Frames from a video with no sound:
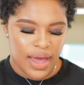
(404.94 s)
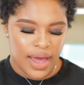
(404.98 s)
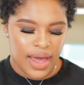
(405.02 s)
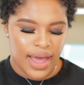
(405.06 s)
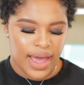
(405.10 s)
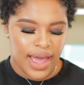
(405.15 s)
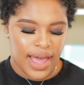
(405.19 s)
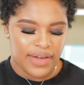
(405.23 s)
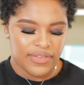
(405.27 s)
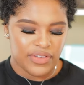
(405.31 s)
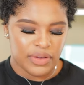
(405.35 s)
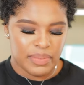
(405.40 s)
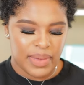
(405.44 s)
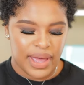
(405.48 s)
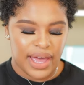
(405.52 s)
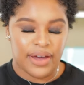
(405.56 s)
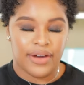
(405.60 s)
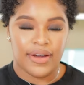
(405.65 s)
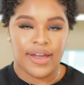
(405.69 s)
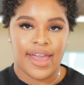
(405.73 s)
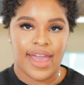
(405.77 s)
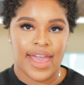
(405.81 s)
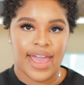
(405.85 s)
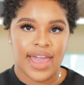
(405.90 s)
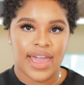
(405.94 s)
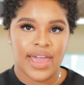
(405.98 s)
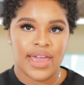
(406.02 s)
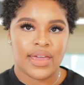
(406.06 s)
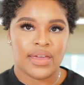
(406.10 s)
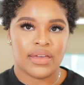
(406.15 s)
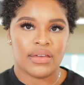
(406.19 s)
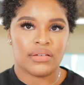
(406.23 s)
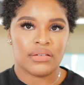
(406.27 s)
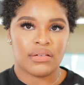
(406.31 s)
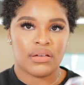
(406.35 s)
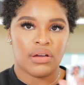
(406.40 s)
I have about
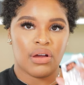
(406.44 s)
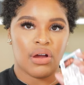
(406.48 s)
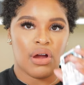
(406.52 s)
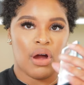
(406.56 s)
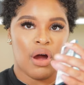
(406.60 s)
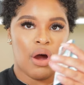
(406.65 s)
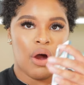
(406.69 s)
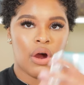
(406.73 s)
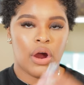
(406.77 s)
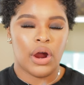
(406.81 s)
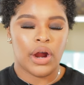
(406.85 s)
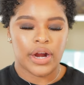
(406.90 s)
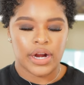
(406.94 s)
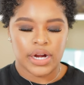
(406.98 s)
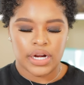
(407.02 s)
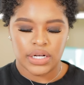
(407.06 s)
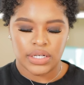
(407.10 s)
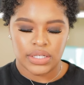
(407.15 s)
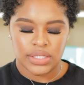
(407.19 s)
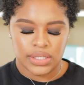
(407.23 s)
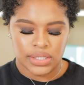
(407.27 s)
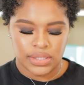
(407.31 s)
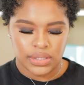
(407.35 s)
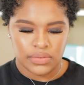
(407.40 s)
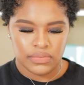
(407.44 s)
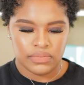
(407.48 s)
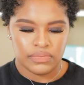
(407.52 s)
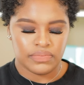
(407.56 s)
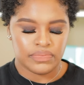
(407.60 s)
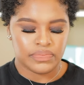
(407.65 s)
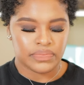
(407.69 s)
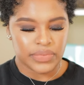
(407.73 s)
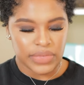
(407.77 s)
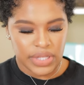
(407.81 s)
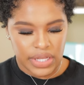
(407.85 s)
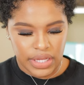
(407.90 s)
8 cards
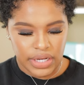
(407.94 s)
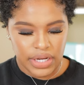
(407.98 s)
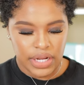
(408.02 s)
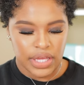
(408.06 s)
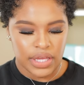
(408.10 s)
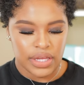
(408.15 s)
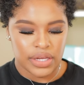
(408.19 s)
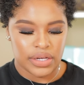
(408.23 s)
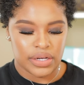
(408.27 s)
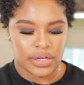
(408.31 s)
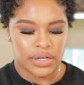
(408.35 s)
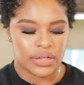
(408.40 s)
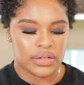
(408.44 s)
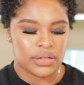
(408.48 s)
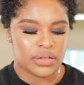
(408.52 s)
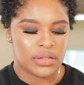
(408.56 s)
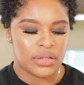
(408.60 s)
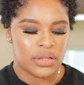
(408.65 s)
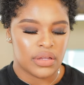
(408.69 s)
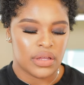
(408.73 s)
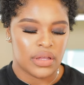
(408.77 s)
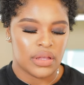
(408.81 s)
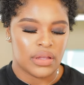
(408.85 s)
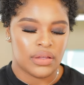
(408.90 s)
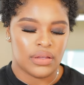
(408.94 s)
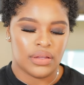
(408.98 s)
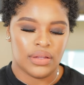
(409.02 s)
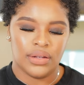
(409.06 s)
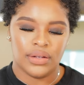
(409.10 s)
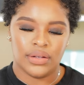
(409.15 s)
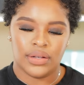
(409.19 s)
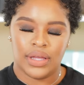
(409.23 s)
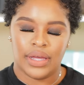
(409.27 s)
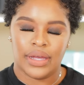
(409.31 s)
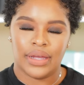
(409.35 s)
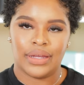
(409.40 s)
in here
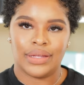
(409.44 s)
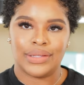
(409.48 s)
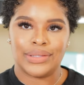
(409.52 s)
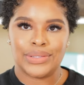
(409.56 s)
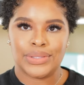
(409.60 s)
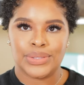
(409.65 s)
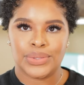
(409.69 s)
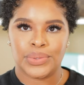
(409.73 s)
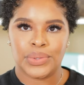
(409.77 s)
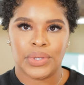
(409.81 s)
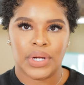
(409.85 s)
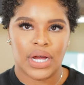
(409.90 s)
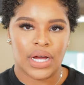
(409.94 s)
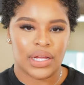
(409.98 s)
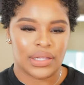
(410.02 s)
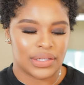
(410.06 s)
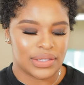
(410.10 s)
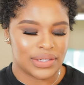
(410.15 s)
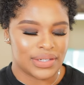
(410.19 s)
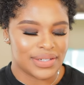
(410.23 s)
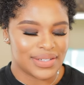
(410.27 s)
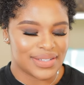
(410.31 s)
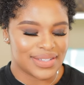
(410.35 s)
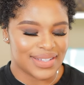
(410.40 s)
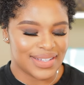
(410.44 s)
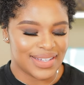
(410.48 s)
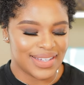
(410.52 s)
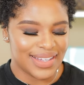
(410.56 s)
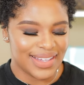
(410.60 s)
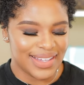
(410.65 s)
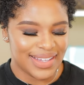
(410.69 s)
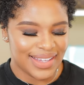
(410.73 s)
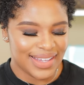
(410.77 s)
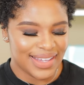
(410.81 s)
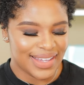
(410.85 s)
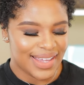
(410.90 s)
and like $2.
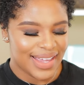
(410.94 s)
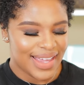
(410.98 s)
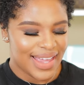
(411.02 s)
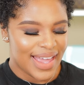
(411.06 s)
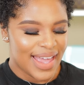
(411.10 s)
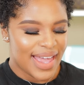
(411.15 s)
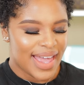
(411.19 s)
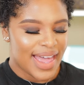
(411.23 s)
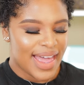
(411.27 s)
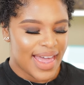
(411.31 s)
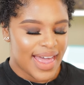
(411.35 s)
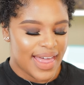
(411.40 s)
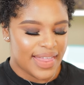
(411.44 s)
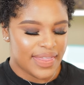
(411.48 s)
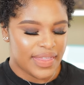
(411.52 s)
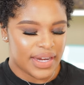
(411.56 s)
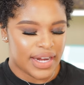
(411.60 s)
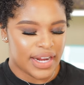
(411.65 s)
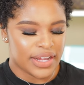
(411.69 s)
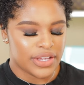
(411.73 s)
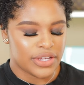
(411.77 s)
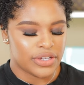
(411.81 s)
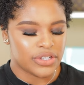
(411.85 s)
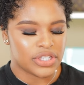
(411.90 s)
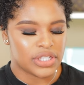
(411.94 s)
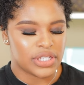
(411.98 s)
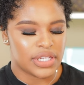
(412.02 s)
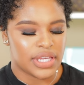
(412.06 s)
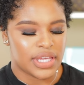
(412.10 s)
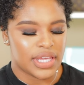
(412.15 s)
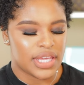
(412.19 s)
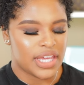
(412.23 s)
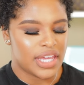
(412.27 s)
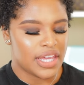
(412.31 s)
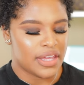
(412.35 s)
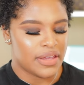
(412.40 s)
And then I usually
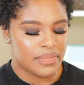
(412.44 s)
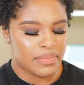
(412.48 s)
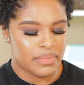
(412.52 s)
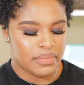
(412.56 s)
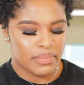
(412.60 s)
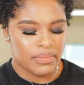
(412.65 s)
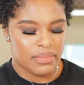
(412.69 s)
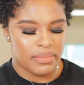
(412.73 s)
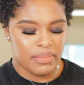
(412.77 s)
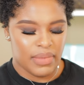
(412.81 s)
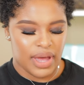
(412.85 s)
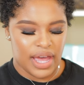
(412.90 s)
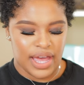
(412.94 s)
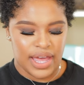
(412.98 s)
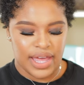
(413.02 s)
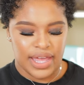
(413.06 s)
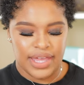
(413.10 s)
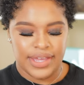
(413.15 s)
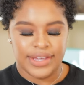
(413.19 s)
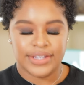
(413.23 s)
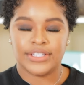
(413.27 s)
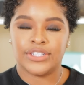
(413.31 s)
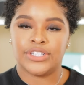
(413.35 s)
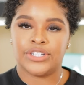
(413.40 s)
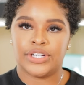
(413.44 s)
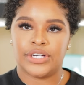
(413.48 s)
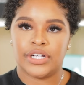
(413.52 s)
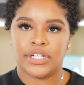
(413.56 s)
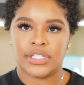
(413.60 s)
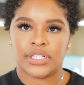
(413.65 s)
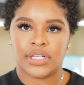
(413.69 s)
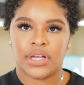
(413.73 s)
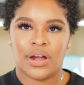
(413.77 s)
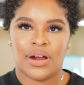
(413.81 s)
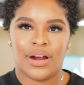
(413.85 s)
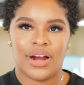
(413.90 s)
keep my
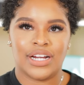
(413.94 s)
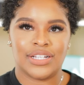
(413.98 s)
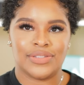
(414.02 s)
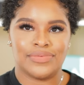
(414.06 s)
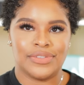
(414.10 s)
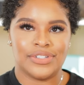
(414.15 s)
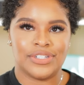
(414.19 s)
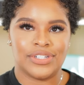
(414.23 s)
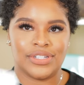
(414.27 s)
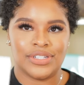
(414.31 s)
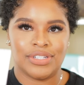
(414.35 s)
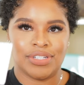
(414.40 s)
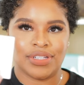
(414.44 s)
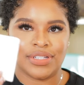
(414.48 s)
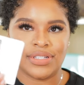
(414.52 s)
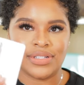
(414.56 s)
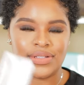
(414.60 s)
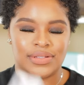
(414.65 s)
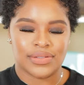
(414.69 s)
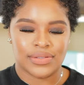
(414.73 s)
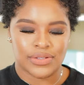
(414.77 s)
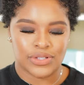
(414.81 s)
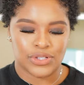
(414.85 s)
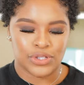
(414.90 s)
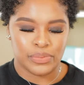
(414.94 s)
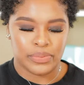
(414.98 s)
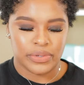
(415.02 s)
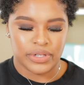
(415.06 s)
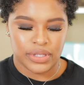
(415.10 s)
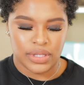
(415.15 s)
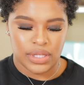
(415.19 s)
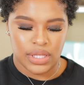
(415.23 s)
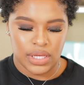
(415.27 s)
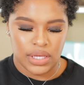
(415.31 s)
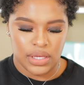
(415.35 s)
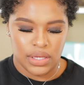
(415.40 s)
insurance cards, which are just super
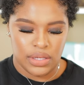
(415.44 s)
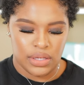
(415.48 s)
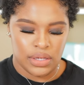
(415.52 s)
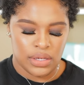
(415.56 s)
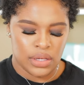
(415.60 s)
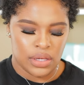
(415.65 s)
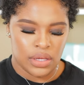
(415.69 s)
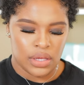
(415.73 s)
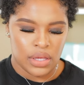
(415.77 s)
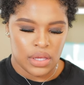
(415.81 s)
thin.